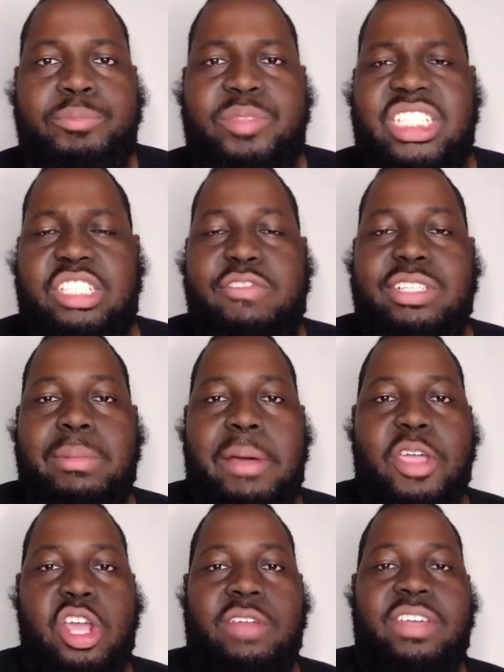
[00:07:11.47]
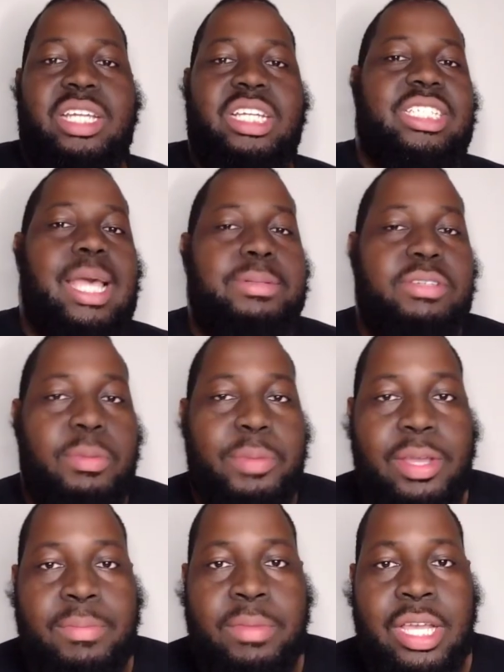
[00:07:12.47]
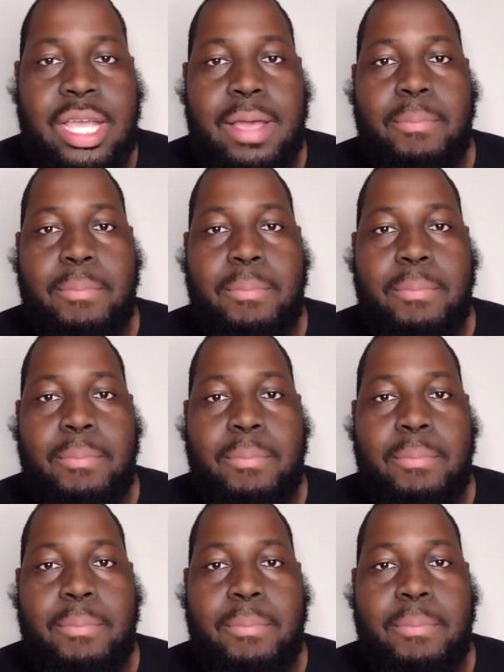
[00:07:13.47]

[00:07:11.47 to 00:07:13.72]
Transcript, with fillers: this is the first time I'm hearing of an interception from him,